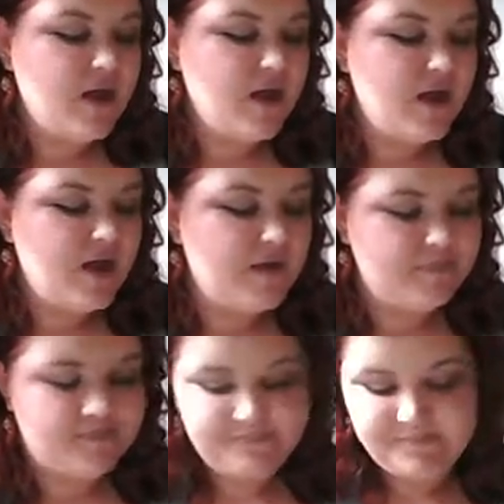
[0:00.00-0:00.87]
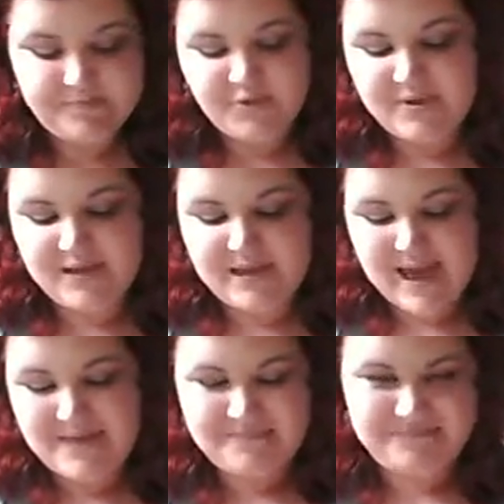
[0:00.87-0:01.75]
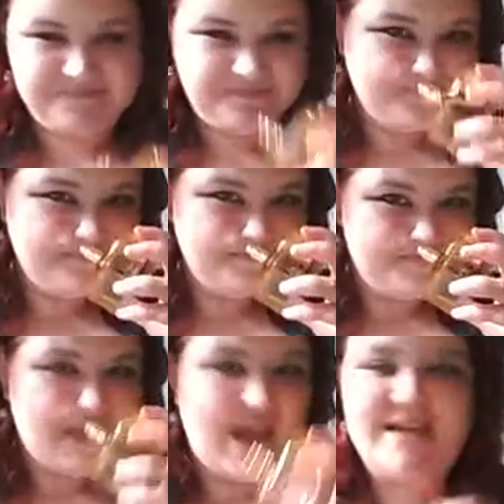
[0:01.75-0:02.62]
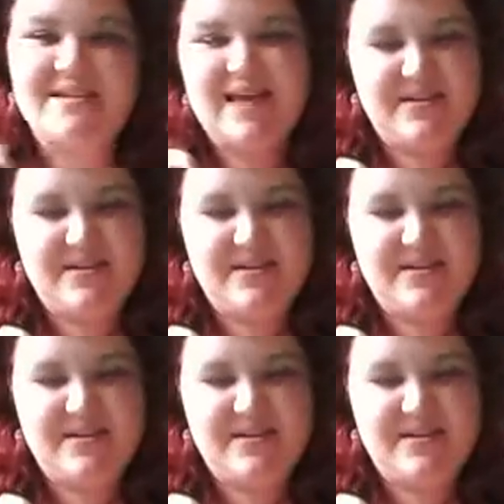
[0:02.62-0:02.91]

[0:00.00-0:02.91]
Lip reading: But yeah, it's